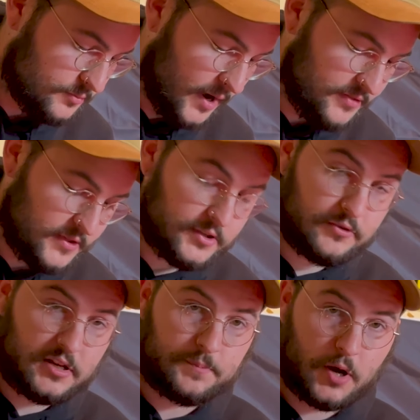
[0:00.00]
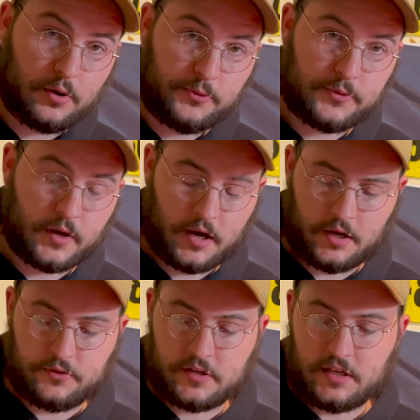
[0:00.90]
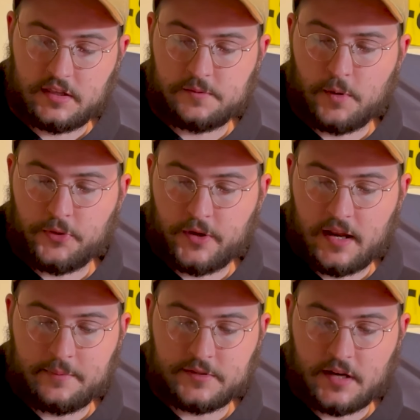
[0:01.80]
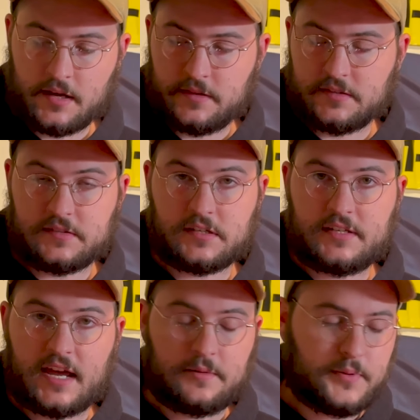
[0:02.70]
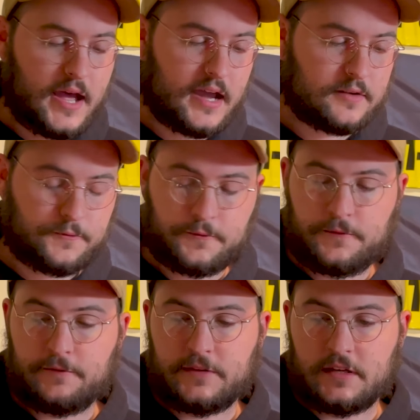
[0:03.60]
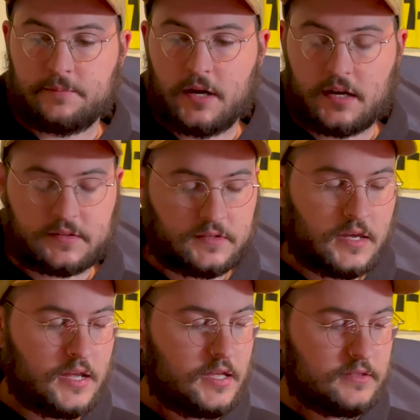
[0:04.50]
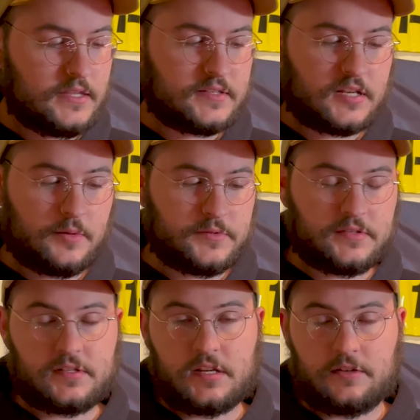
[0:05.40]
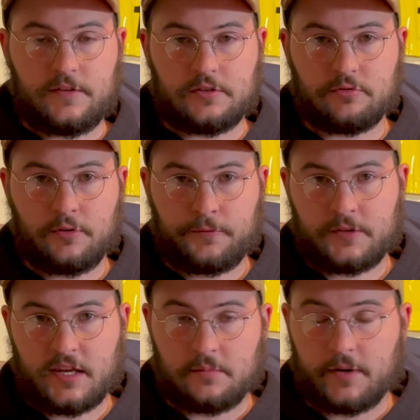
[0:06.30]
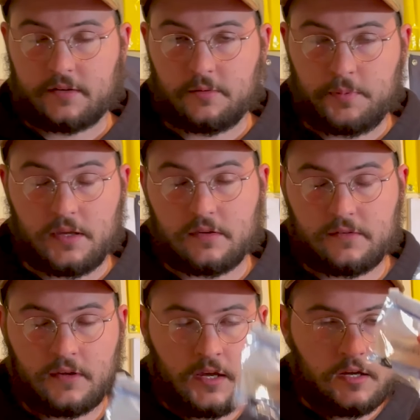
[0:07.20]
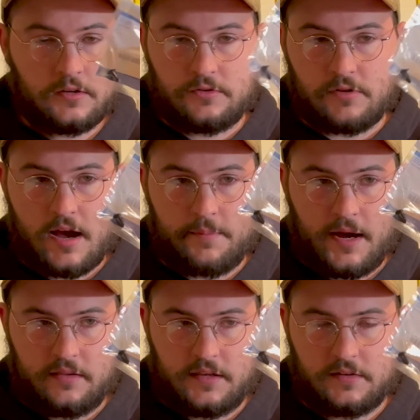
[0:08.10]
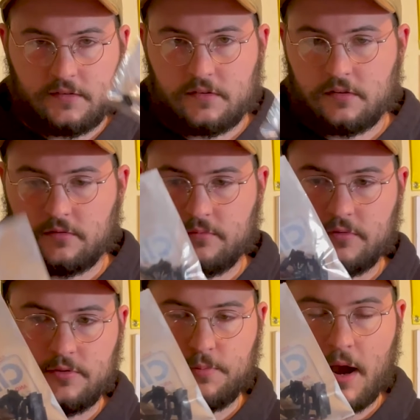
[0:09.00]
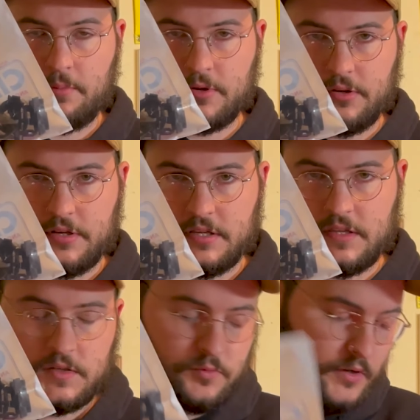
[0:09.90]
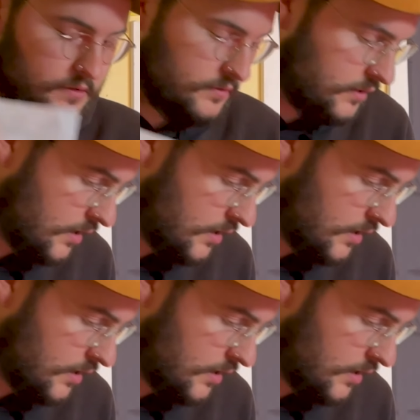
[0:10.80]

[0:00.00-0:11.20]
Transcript: might think you need both. You can get these both on Amazon. This is a 10-pack for 15 bucks. This comes as an individual for 10 bucks a piece. Do not buy this. You probably only need this one.